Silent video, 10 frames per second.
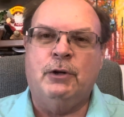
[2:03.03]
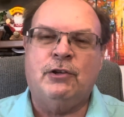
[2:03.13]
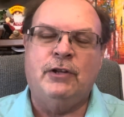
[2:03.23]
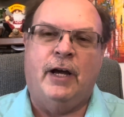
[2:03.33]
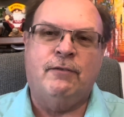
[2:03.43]
Rick
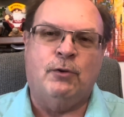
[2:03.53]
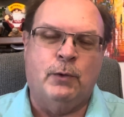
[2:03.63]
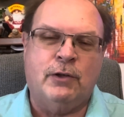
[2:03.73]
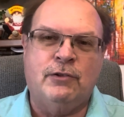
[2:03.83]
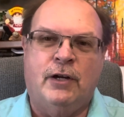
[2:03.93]
Snider for
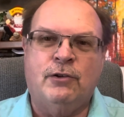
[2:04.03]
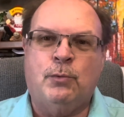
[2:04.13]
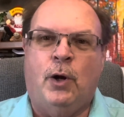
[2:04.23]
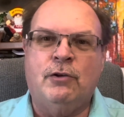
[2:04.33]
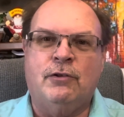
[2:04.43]
Rick
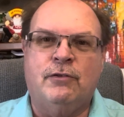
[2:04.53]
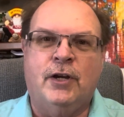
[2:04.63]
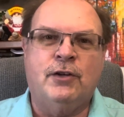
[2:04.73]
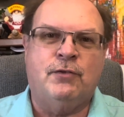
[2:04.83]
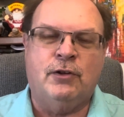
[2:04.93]
Snider's Washington.
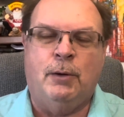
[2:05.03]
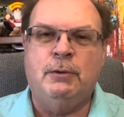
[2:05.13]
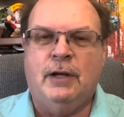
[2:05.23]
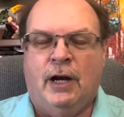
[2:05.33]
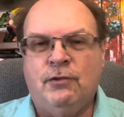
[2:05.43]
Thanks for
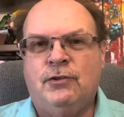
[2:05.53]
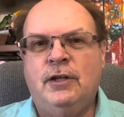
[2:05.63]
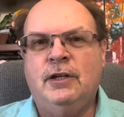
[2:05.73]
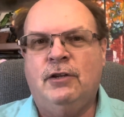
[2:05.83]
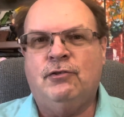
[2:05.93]
coming. I'll see
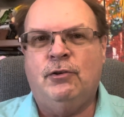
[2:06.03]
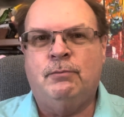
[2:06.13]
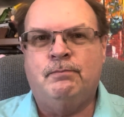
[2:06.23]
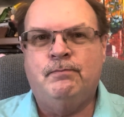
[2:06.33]
you again soon.